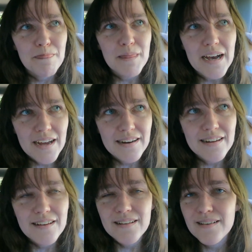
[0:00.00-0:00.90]
That
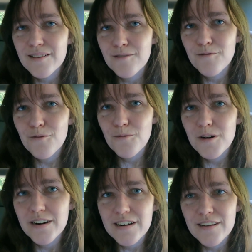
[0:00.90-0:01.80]
is
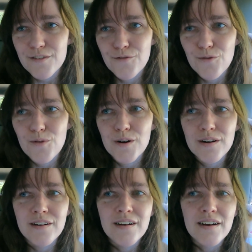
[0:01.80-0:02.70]
what it is
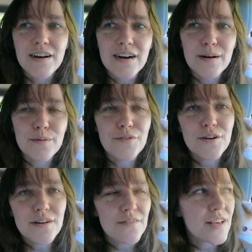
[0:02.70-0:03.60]
for. If you
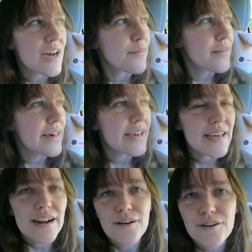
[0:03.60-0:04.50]
don't have time to like
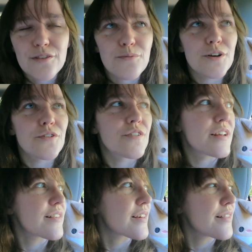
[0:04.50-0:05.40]
get out into the
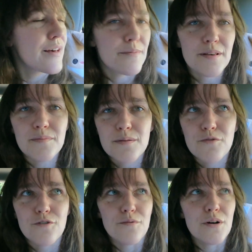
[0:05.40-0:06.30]
wilderness and climb something
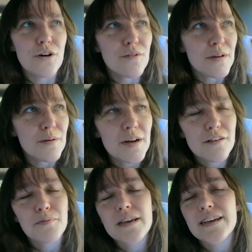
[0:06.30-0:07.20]
more remote,
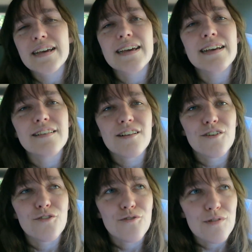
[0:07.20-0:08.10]
Mailbox Peak is
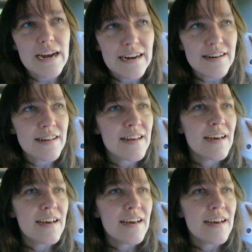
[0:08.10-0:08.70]
great.